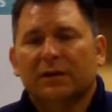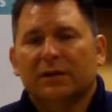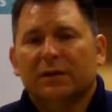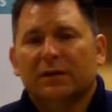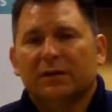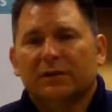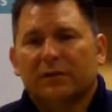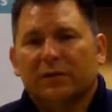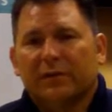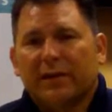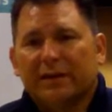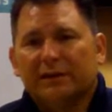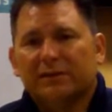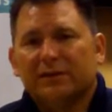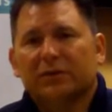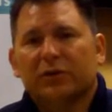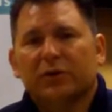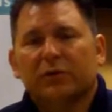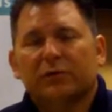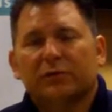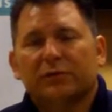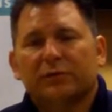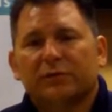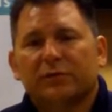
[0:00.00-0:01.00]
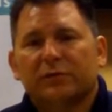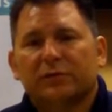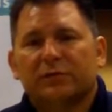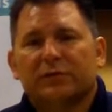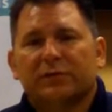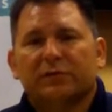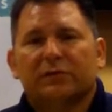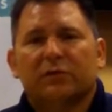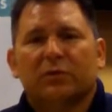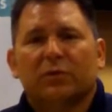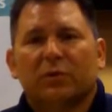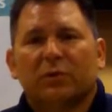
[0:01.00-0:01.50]
So that's an overview of
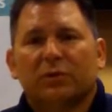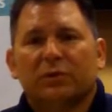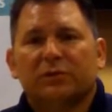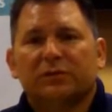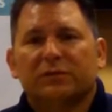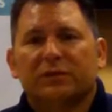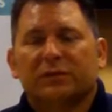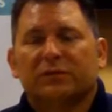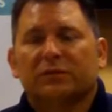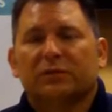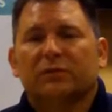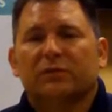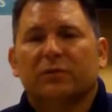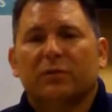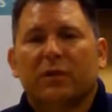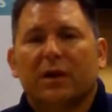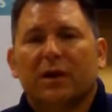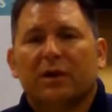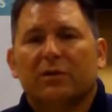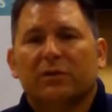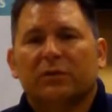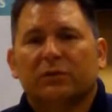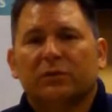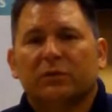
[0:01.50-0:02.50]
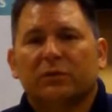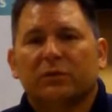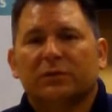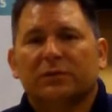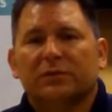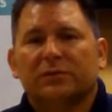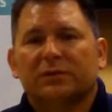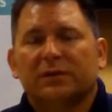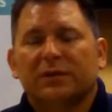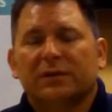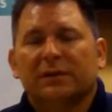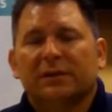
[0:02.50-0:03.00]
this course. It's a 4-hour
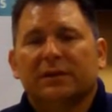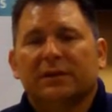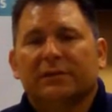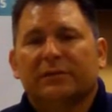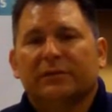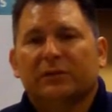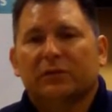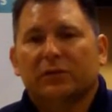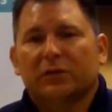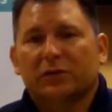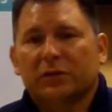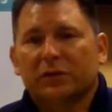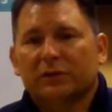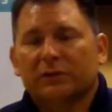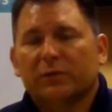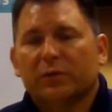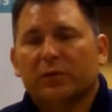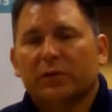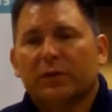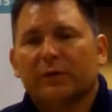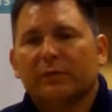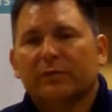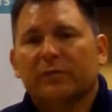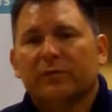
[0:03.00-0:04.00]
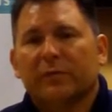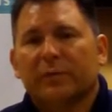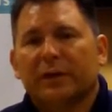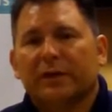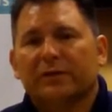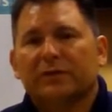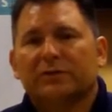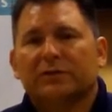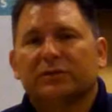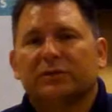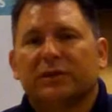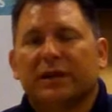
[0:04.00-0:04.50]
course. If you're looking for
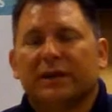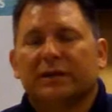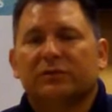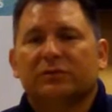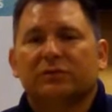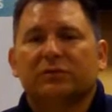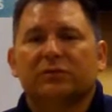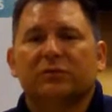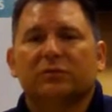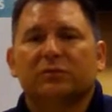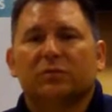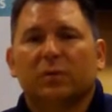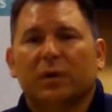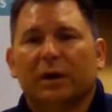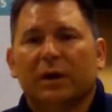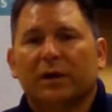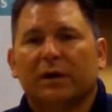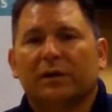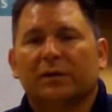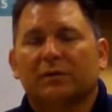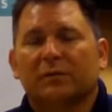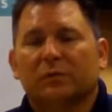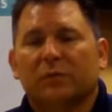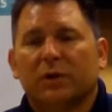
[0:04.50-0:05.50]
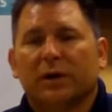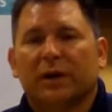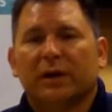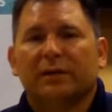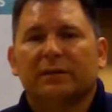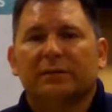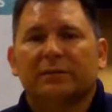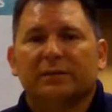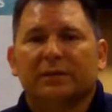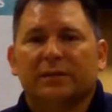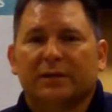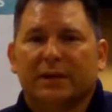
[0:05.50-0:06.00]
information as to where and
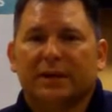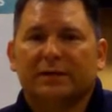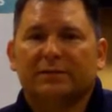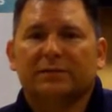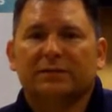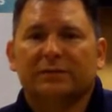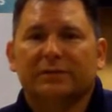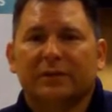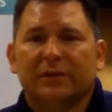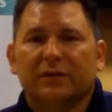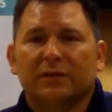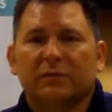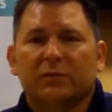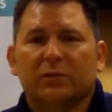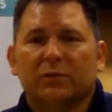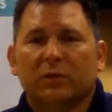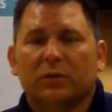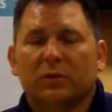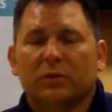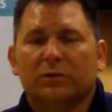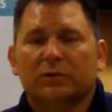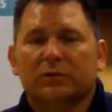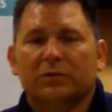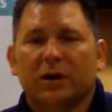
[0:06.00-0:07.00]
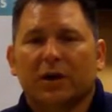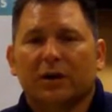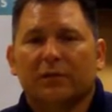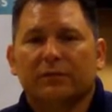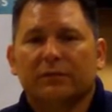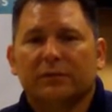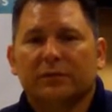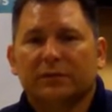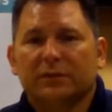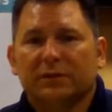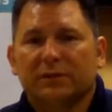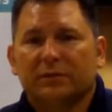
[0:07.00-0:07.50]
when the next available course
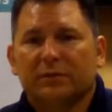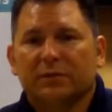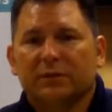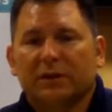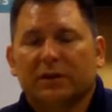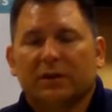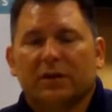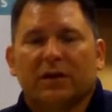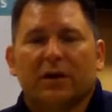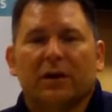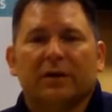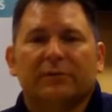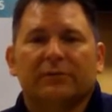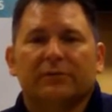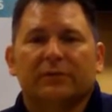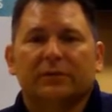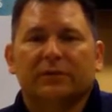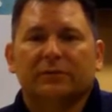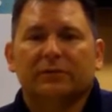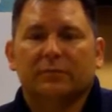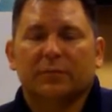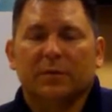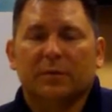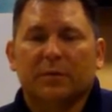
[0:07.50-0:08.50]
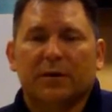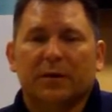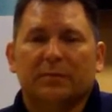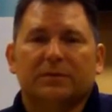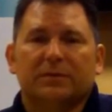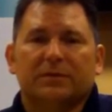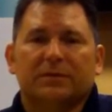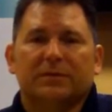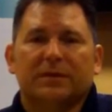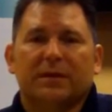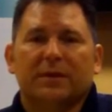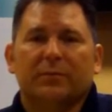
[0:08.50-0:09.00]
offering that we are offering from a
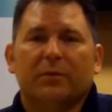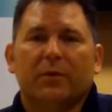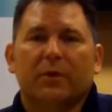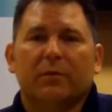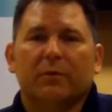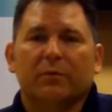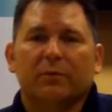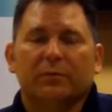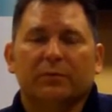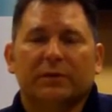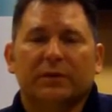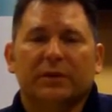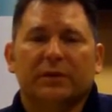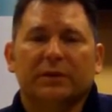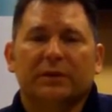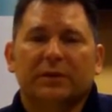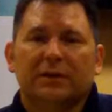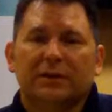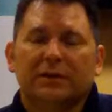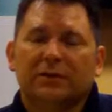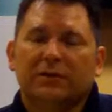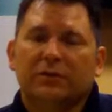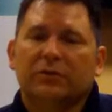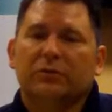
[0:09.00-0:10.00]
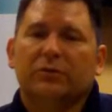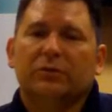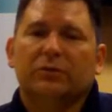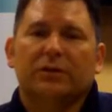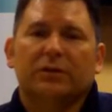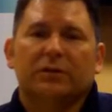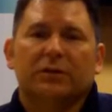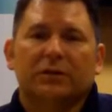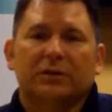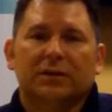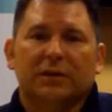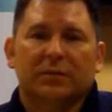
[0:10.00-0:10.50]
public standpoint would be, you can
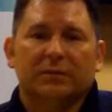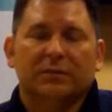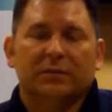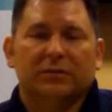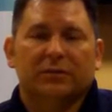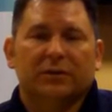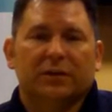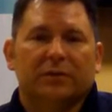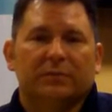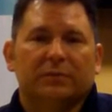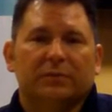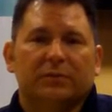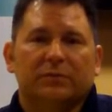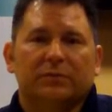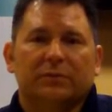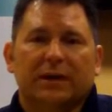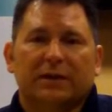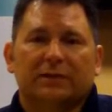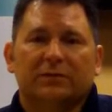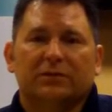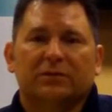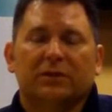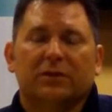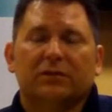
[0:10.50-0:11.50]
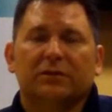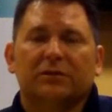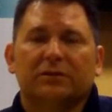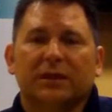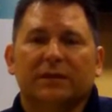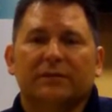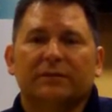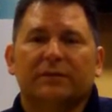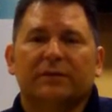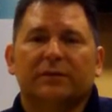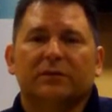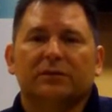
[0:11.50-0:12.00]
go to
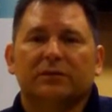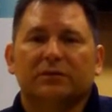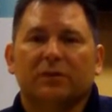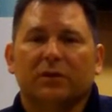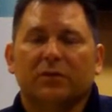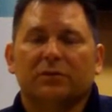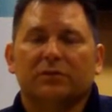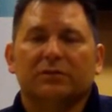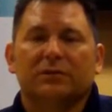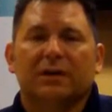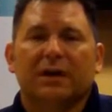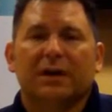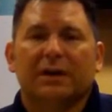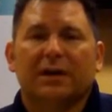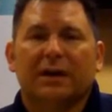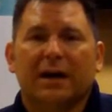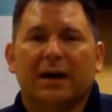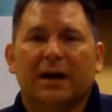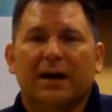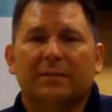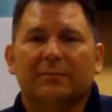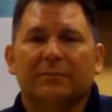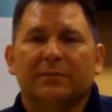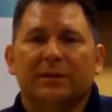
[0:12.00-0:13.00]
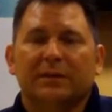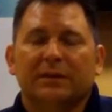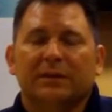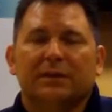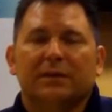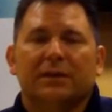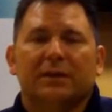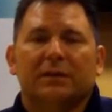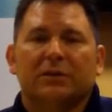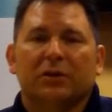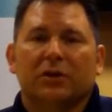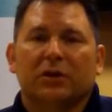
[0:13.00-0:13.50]
www.starksafetyconsultants.com
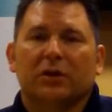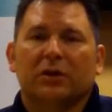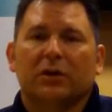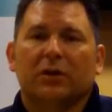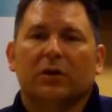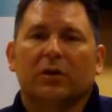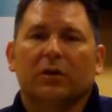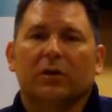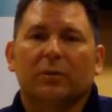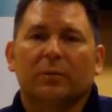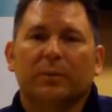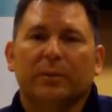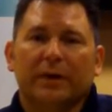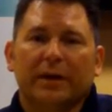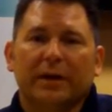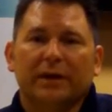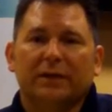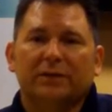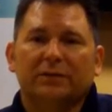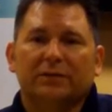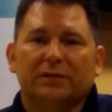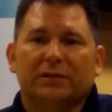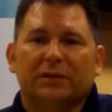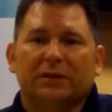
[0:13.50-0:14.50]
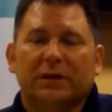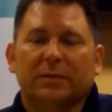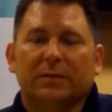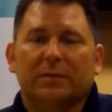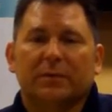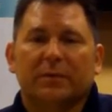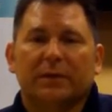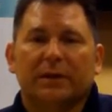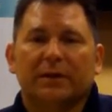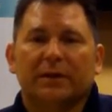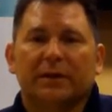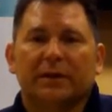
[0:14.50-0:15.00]
and look at our homepage. In the upper
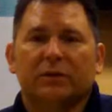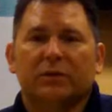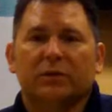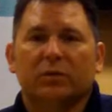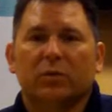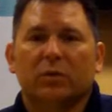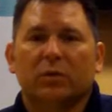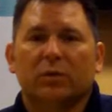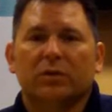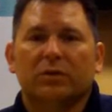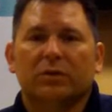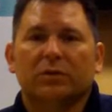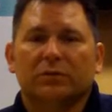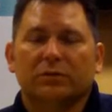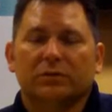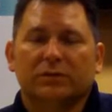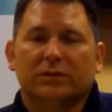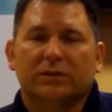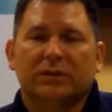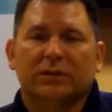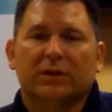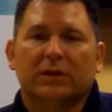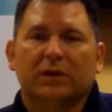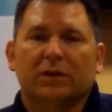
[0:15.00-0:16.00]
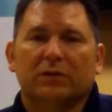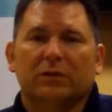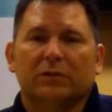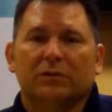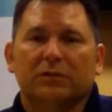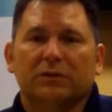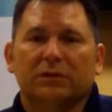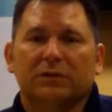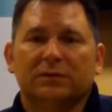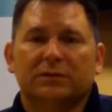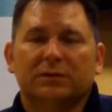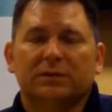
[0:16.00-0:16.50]
right hand corner, you'll see our
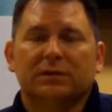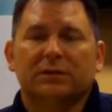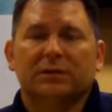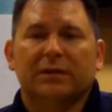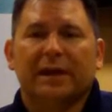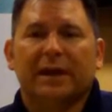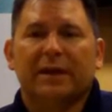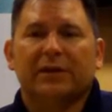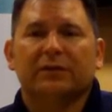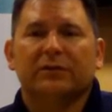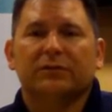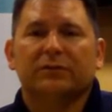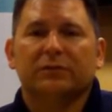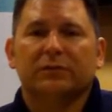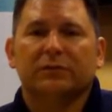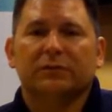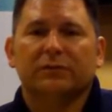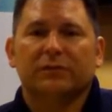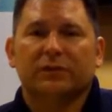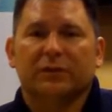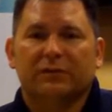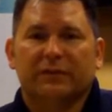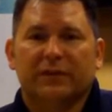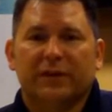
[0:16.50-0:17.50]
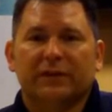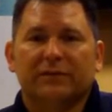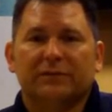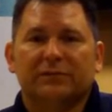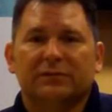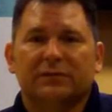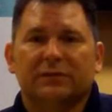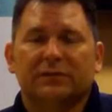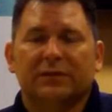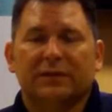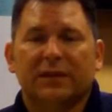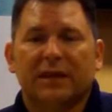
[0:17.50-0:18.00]
listing calendar of events
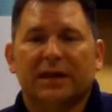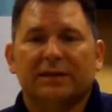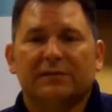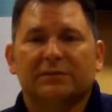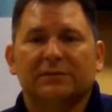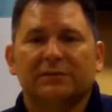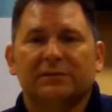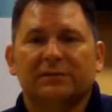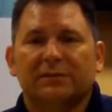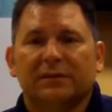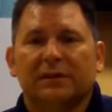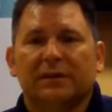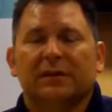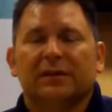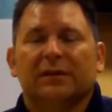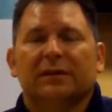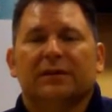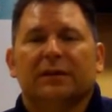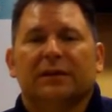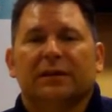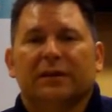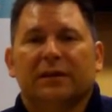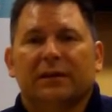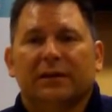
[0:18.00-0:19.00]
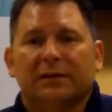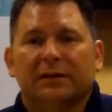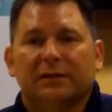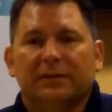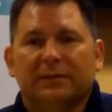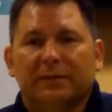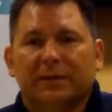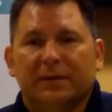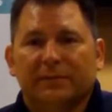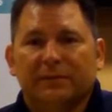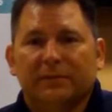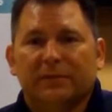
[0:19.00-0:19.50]
and classes.
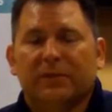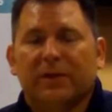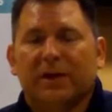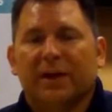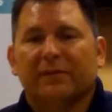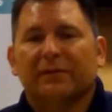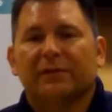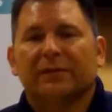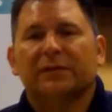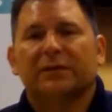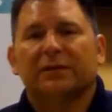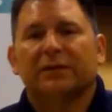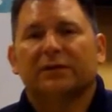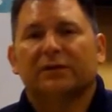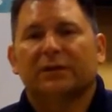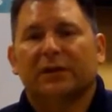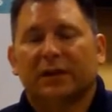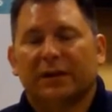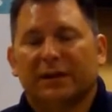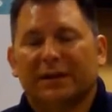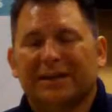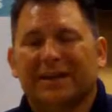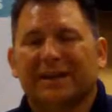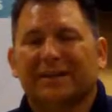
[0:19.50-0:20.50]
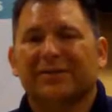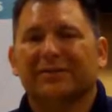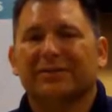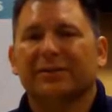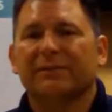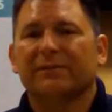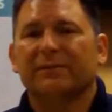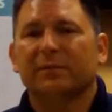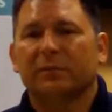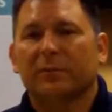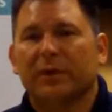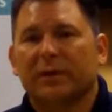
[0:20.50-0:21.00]
And if you have any other
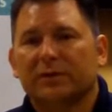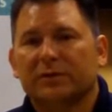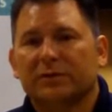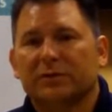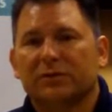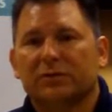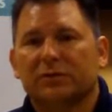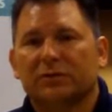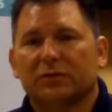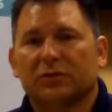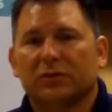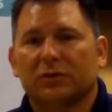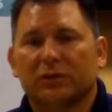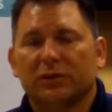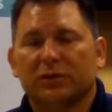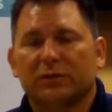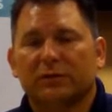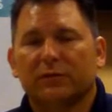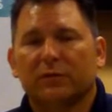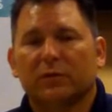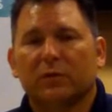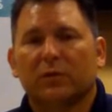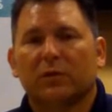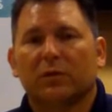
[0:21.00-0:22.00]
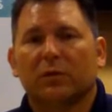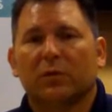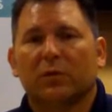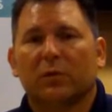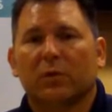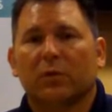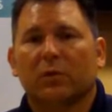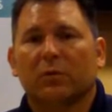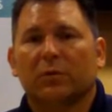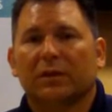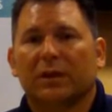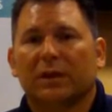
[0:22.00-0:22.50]
information you're looking for
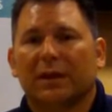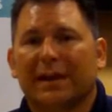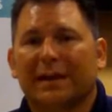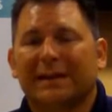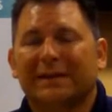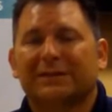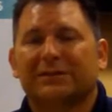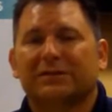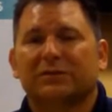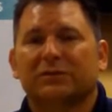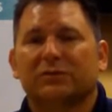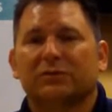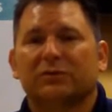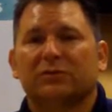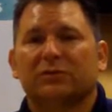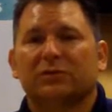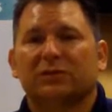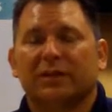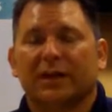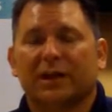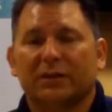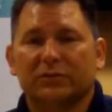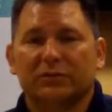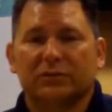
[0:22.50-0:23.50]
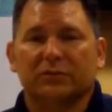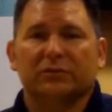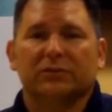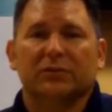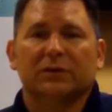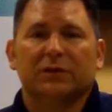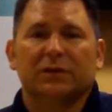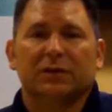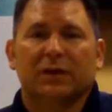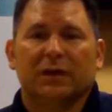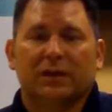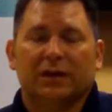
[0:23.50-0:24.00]
or would like to schedule
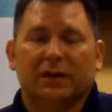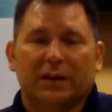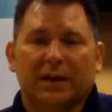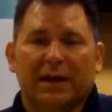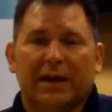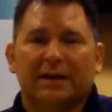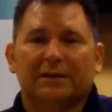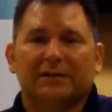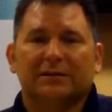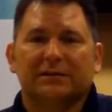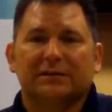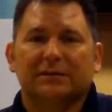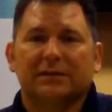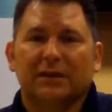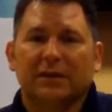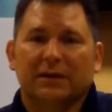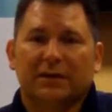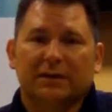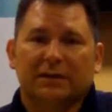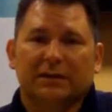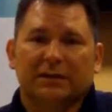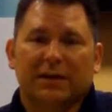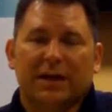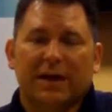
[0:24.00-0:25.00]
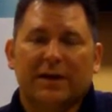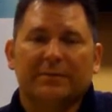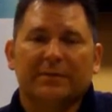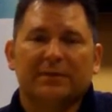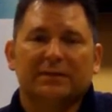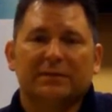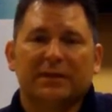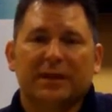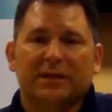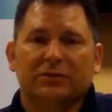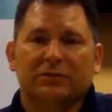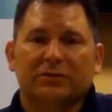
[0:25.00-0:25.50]
a class at a time
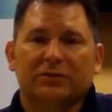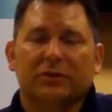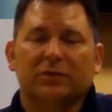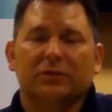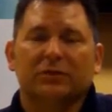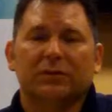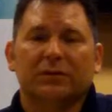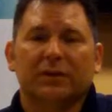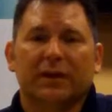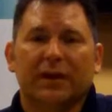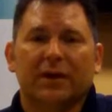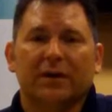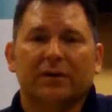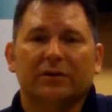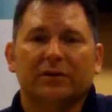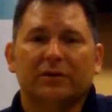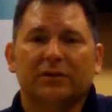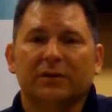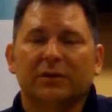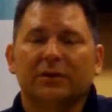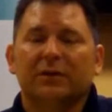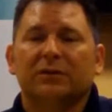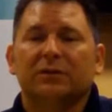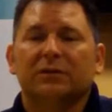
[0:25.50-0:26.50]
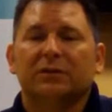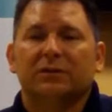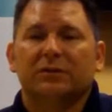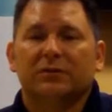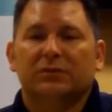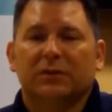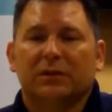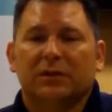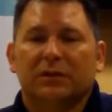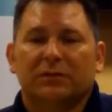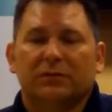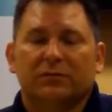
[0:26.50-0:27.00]
that's not shown on the calendar, you
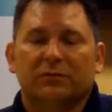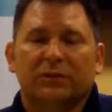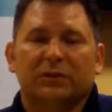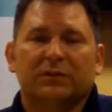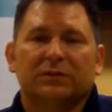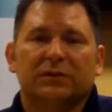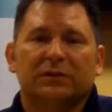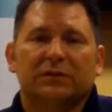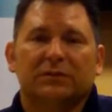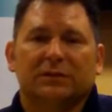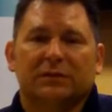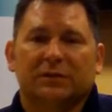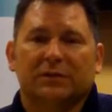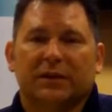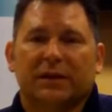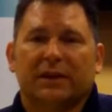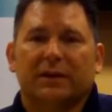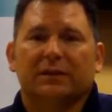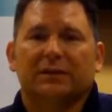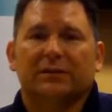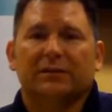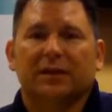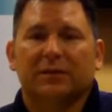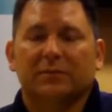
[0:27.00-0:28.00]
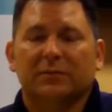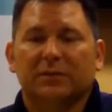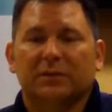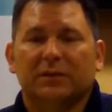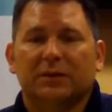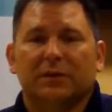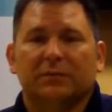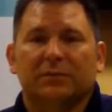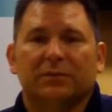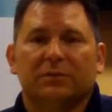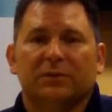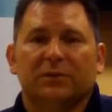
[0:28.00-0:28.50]
can reach us again at
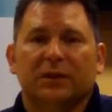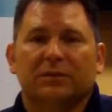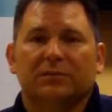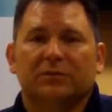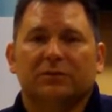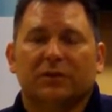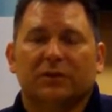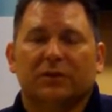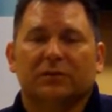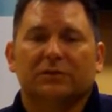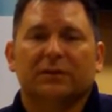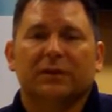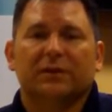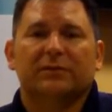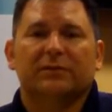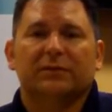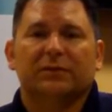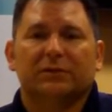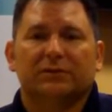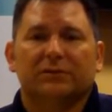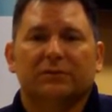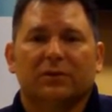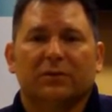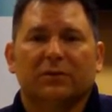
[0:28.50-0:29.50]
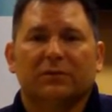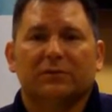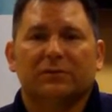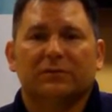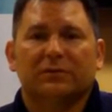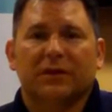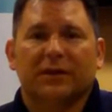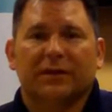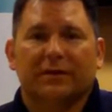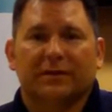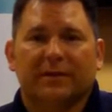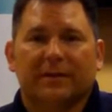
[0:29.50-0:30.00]

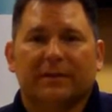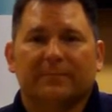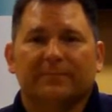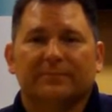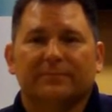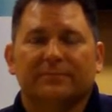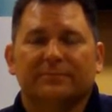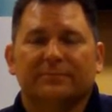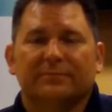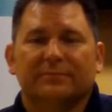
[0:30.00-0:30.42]
www.starksafetyconsultants.com.